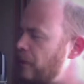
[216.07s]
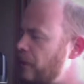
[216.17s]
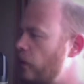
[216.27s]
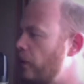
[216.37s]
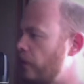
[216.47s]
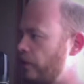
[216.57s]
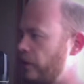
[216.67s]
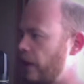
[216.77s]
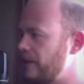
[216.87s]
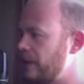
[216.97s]
You know whether
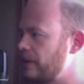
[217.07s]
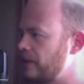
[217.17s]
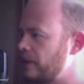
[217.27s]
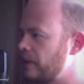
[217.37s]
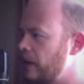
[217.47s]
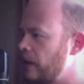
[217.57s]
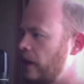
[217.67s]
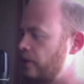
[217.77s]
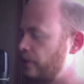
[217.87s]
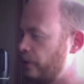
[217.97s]
process is
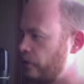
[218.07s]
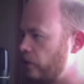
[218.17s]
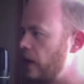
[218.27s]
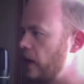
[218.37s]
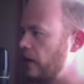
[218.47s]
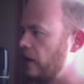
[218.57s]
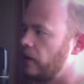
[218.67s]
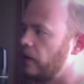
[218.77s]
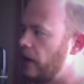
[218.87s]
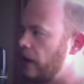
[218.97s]
is portrayed
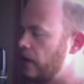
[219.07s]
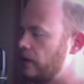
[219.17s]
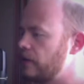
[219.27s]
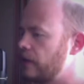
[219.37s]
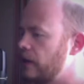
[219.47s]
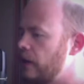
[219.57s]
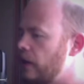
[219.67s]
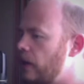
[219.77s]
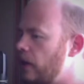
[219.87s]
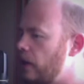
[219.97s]
as
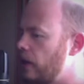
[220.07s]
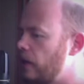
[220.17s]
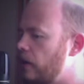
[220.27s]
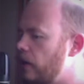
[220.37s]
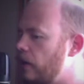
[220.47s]
uh,